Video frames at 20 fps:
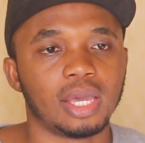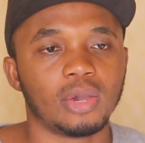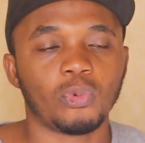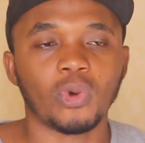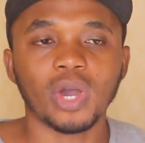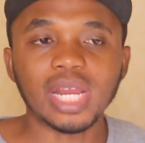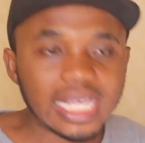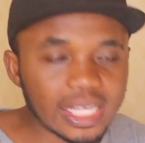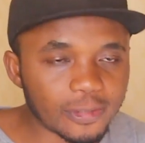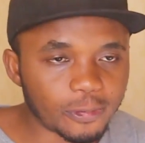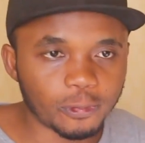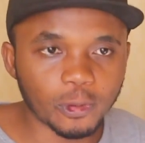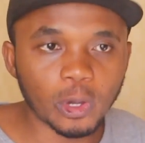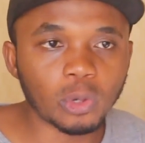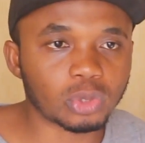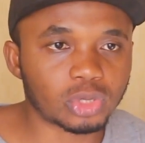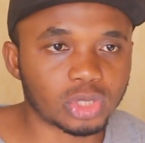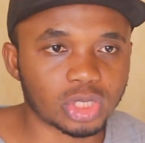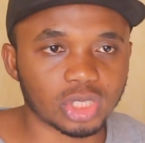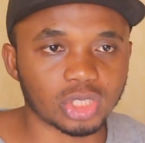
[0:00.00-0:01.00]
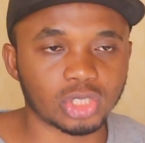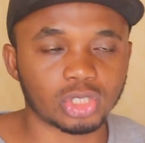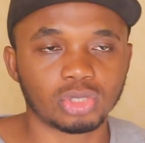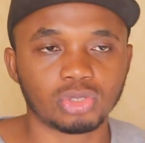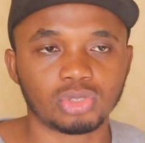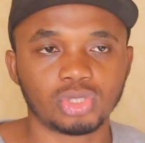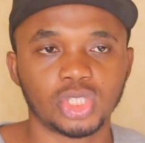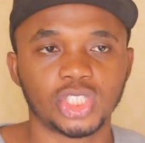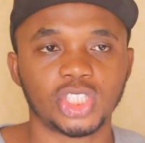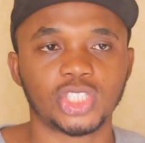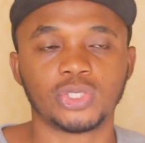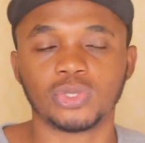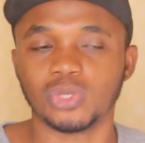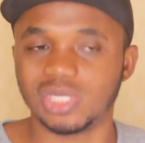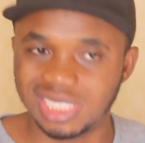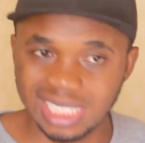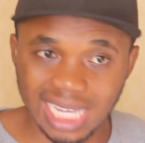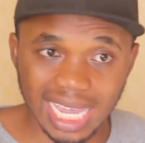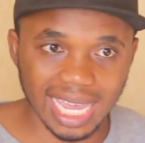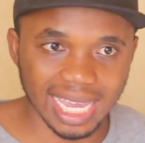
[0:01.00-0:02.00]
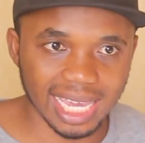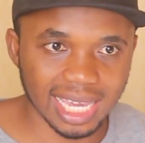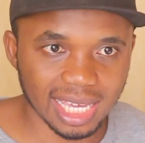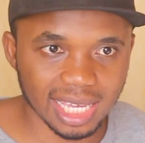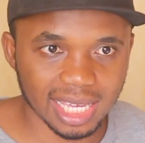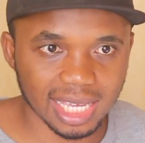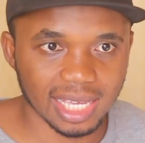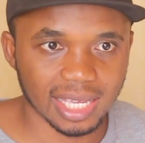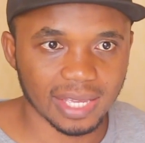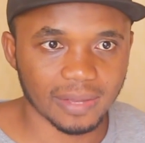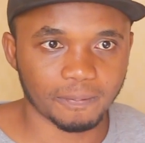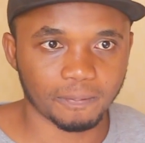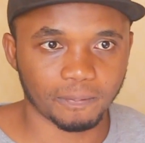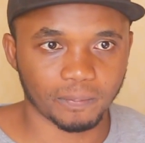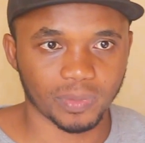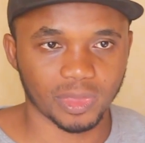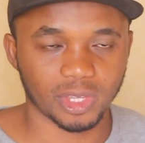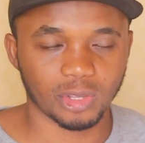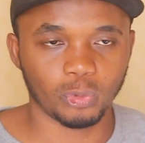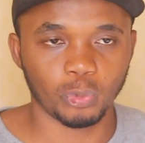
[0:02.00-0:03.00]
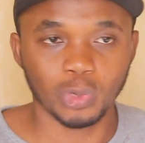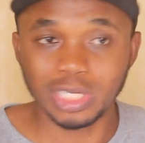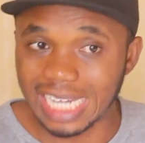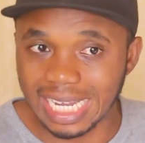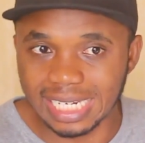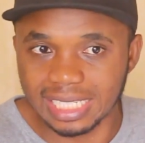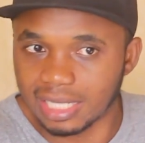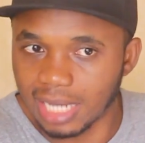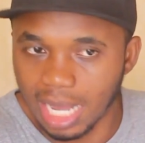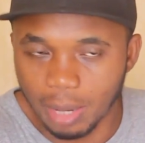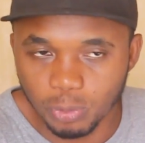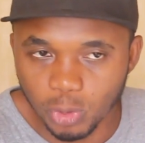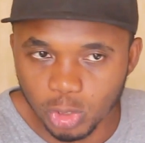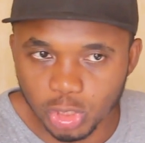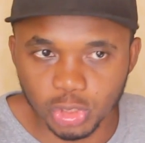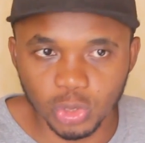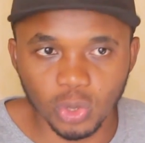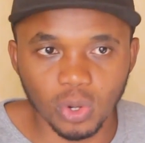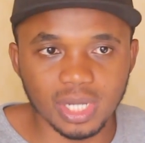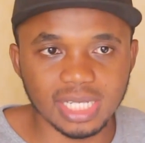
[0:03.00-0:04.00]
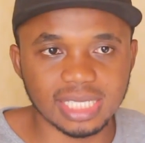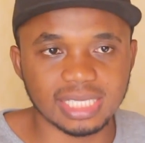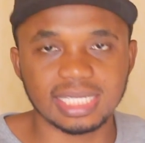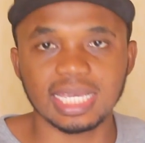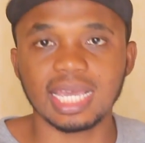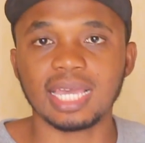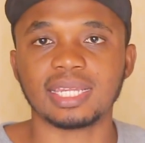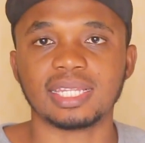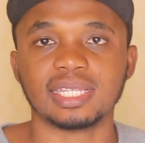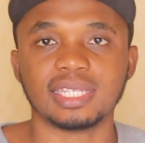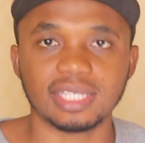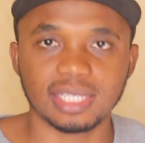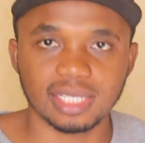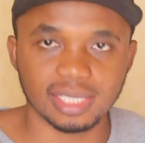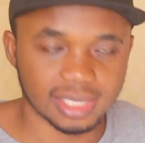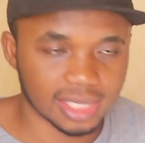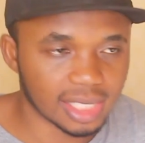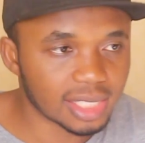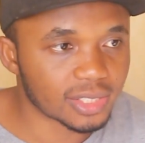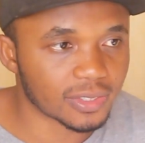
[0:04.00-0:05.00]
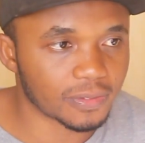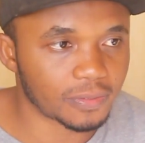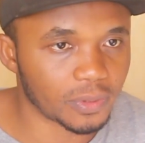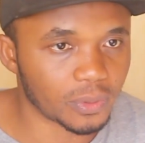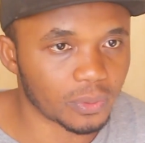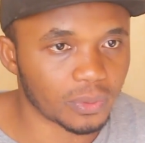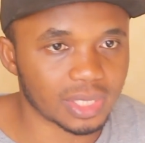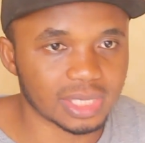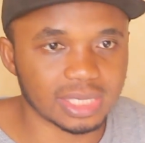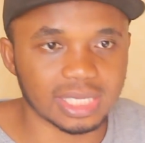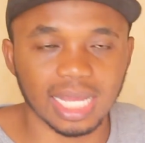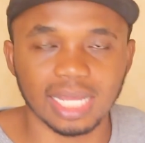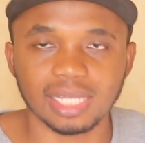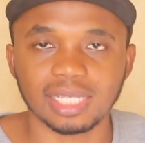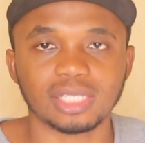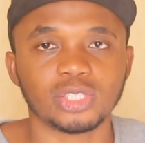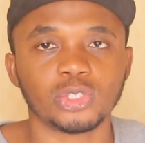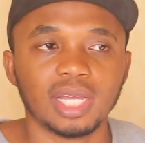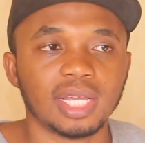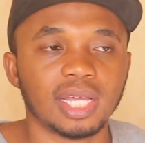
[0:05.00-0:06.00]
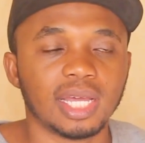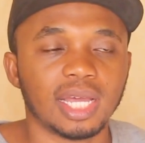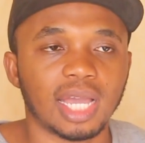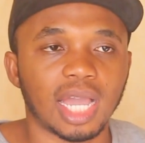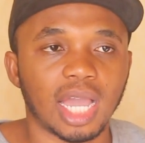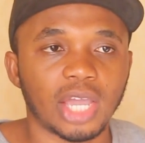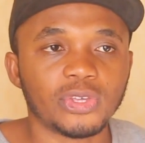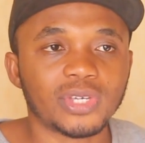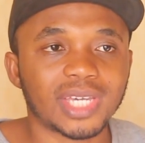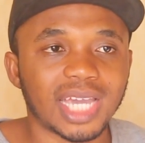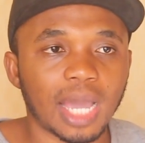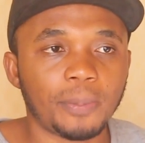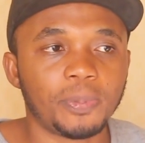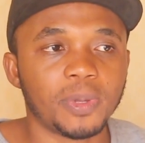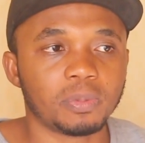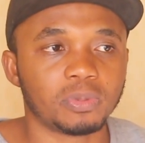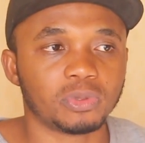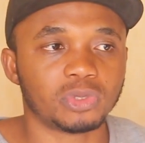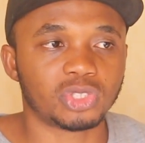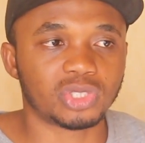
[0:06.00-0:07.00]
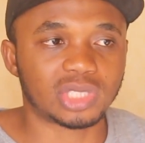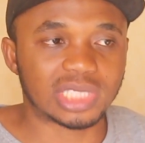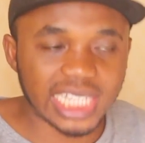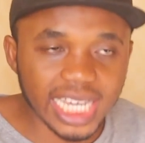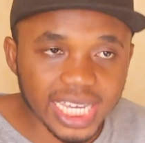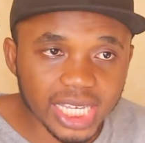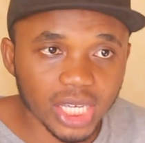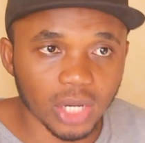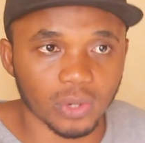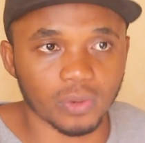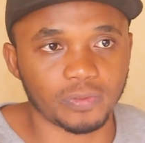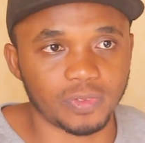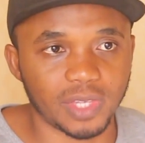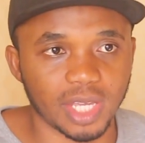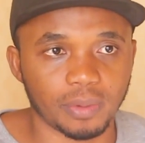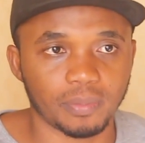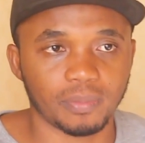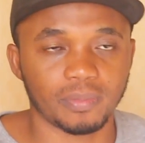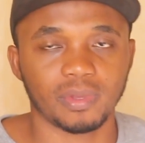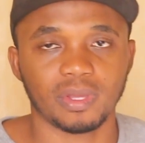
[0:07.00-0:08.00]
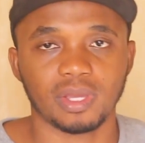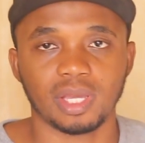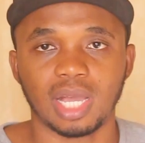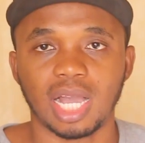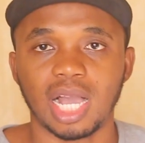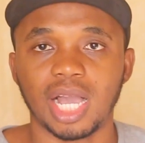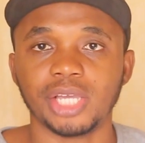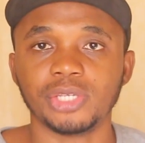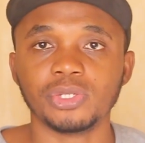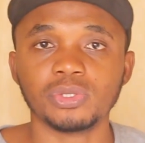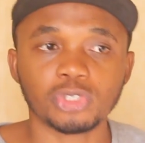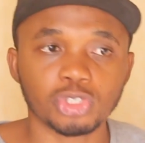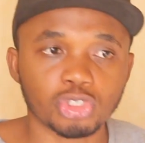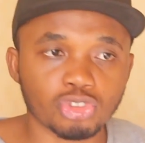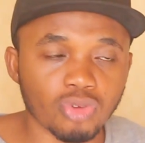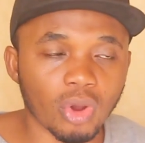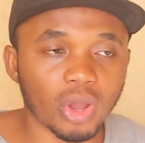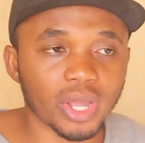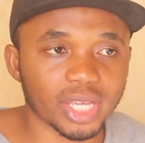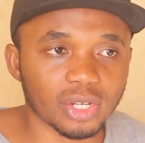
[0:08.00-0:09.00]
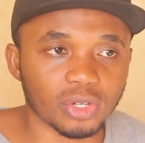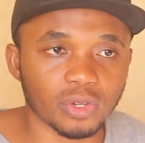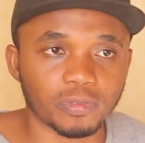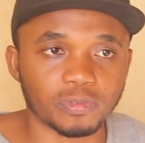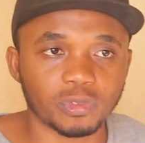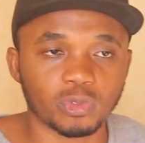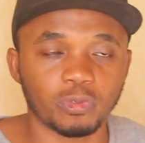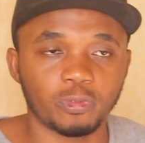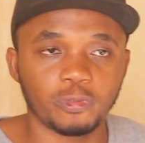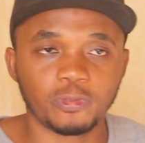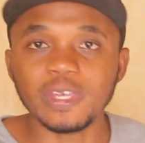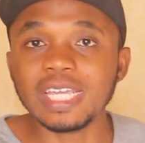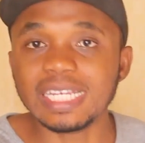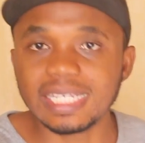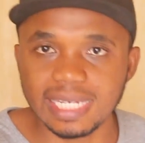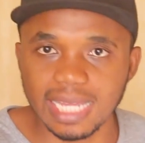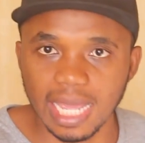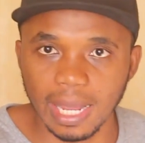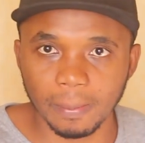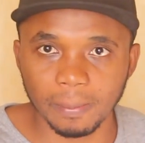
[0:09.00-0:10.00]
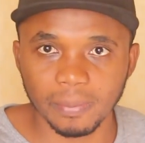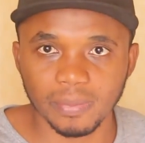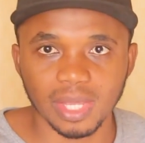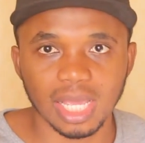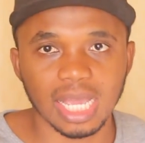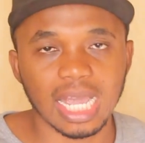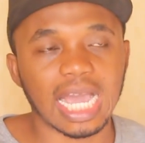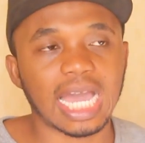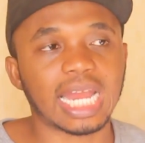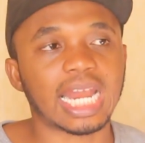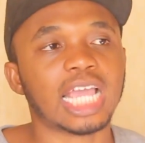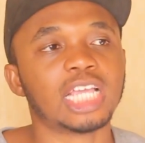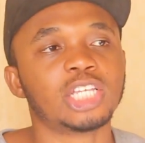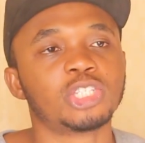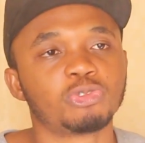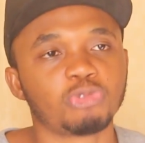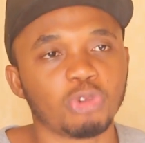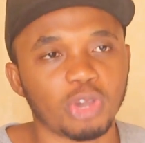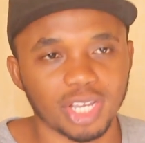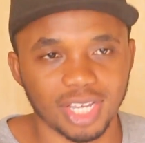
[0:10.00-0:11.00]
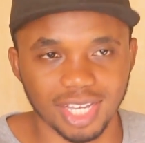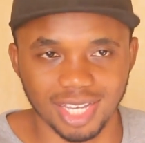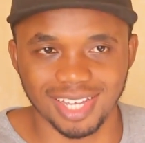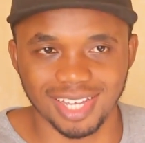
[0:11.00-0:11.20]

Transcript: What he failed to say, which I, I'm not sure he said in his interview, is that are you capable to take care of them? Are you strong enough to feed them? And are you strong?